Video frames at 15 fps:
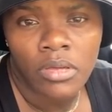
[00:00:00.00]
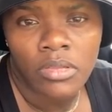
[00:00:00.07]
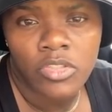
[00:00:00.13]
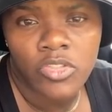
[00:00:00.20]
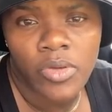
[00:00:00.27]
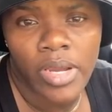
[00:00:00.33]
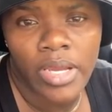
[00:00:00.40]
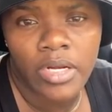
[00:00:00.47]

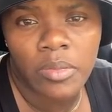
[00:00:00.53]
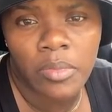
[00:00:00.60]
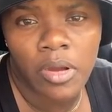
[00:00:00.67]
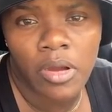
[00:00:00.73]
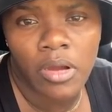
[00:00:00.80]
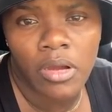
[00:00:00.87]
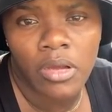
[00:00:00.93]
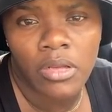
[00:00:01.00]
tried them
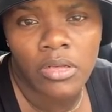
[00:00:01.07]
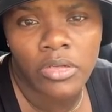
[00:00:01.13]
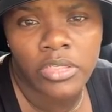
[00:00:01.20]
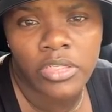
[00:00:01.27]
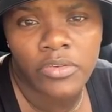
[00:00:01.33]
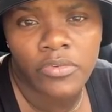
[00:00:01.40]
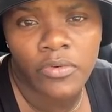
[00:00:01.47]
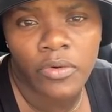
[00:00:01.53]
all
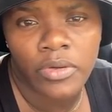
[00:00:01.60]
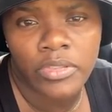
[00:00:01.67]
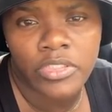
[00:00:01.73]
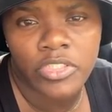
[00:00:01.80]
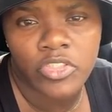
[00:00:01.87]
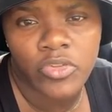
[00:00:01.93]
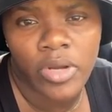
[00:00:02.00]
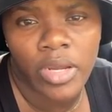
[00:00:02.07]
looking forward to
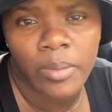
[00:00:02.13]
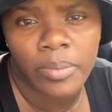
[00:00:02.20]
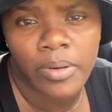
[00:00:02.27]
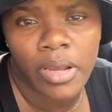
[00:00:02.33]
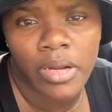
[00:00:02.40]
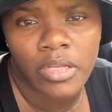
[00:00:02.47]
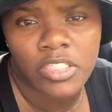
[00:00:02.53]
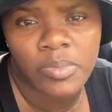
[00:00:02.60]
trying
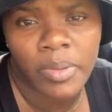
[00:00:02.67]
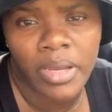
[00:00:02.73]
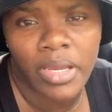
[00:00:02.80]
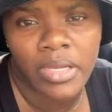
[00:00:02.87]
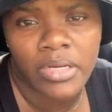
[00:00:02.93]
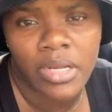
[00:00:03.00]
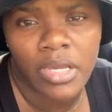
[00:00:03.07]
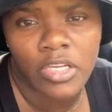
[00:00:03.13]
products by
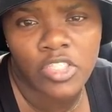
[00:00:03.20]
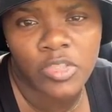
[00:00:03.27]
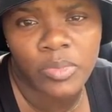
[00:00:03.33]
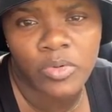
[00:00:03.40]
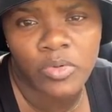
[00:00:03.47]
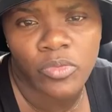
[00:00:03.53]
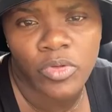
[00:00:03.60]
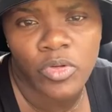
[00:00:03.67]
a
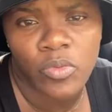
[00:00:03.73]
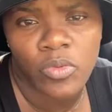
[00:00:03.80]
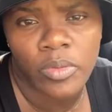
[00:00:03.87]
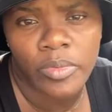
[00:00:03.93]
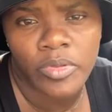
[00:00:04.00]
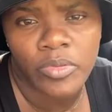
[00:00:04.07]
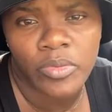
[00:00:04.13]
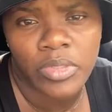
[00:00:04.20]
knowledgeable real
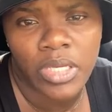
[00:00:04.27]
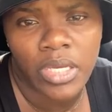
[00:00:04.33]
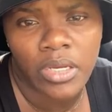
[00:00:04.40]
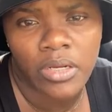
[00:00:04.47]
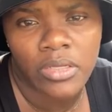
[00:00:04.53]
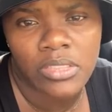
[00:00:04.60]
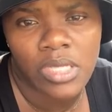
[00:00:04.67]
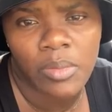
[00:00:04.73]
woman who
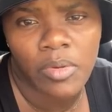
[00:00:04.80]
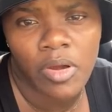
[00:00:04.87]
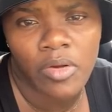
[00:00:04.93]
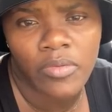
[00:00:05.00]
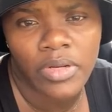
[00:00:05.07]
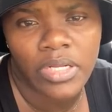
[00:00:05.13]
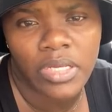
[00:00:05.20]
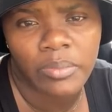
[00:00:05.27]
cares i'm
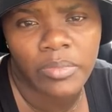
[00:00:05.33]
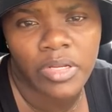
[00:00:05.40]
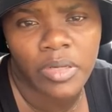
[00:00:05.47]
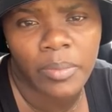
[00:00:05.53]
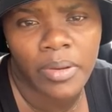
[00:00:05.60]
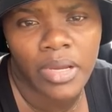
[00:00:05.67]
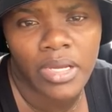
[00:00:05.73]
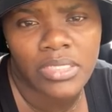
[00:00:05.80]
already in
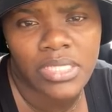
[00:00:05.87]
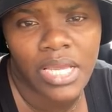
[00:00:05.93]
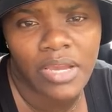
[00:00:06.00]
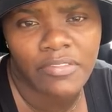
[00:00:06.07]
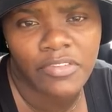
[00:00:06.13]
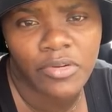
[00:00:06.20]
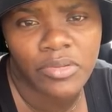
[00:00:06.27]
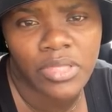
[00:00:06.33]
menopause
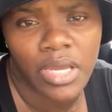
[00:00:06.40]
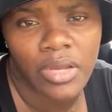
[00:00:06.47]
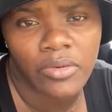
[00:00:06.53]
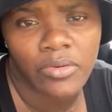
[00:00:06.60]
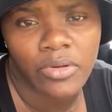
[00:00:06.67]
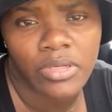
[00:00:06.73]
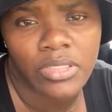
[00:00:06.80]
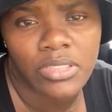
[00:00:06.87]
have no
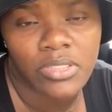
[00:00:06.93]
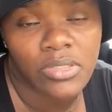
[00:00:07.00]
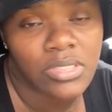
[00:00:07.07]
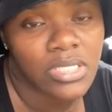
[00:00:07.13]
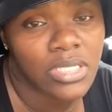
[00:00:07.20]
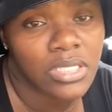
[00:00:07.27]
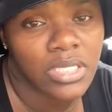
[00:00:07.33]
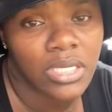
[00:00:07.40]
thyroid so
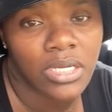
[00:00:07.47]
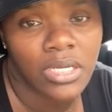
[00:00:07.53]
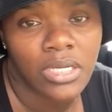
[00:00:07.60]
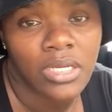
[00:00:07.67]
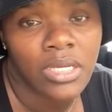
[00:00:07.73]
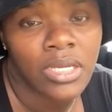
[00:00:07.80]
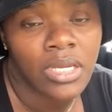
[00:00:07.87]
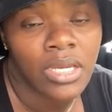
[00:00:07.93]
cynthia
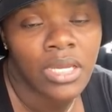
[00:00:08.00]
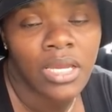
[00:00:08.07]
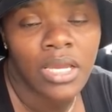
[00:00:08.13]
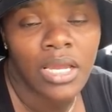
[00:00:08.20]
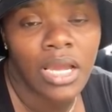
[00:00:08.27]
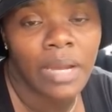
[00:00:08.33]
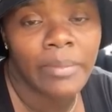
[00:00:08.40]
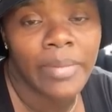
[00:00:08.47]

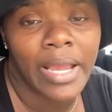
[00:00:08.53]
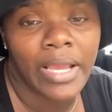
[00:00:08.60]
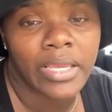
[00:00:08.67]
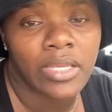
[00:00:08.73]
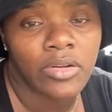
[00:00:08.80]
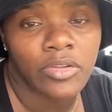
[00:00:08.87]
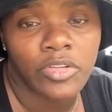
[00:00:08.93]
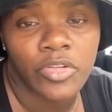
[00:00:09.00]
i'm
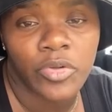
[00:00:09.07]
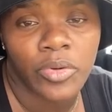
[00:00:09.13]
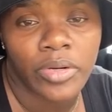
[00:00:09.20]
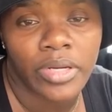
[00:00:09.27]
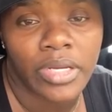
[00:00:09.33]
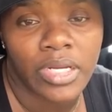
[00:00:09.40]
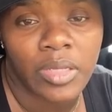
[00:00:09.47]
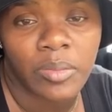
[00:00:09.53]
knocking on the door
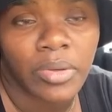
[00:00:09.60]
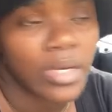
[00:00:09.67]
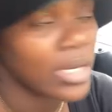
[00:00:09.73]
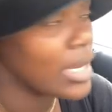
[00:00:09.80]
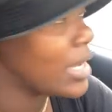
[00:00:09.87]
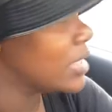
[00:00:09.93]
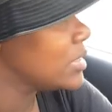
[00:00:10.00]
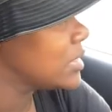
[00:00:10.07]
honey but
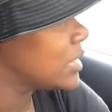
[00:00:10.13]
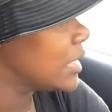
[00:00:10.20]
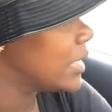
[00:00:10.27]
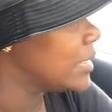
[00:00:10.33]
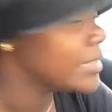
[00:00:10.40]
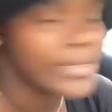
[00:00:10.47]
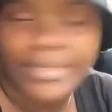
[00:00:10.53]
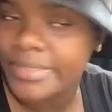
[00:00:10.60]
god is
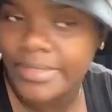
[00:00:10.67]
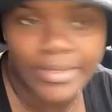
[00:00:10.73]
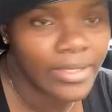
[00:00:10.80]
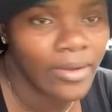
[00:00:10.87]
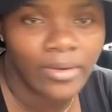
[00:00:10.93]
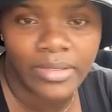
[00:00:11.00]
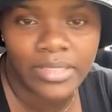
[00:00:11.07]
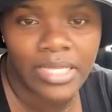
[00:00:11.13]
good
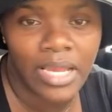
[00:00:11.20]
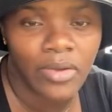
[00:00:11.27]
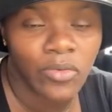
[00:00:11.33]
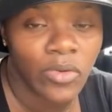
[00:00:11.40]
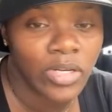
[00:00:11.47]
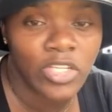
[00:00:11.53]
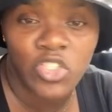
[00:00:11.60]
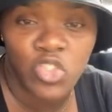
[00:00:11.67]
only
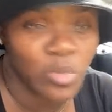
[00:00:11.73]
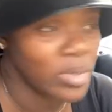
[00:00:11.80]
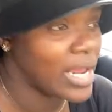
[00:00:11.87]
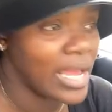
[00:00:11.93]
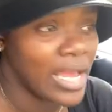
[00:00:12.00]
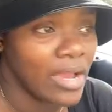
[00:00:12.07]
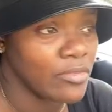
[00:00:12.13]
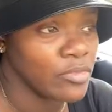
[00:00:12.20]
thyroid issue but i
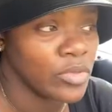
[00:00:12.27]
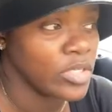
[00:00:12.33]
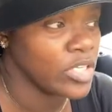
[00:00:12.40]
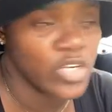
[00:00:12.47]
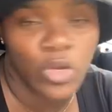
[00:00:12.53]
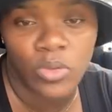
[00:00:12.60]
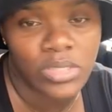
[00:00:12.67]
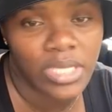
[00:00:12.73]
have really
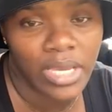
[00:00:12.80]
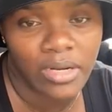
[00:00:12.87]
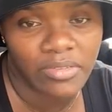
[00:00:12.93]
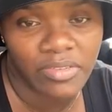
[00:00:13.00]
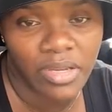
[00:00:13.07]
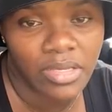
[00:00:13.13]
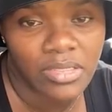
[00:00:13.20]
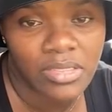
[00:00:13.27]
no side
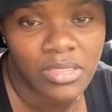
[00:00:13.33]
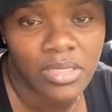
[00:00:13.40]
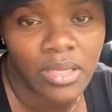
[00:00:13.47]
effects